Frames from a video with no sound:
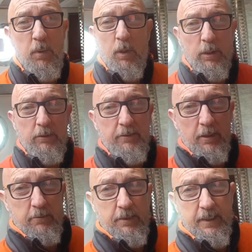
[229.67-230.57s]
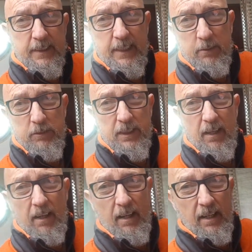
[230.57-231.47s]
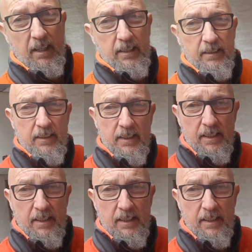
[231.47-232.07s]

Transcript: Boy. We've gone for the same tile.